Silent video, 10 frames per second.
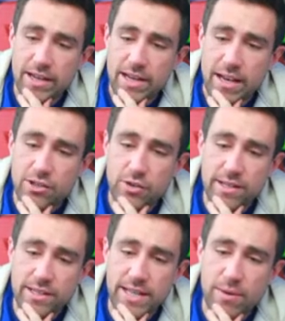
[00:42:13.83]
As you can
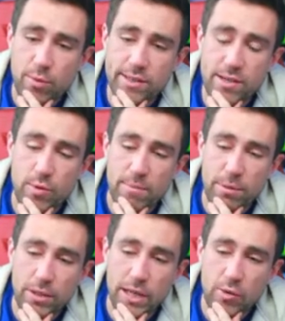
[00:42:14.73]
see, once it went
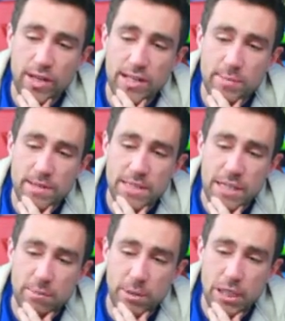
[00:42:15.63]
below it, it's been
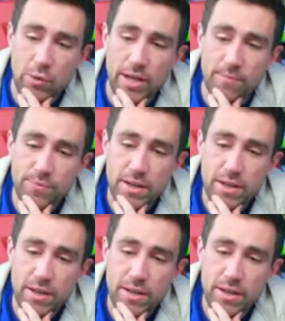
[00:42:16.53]
stuck below it.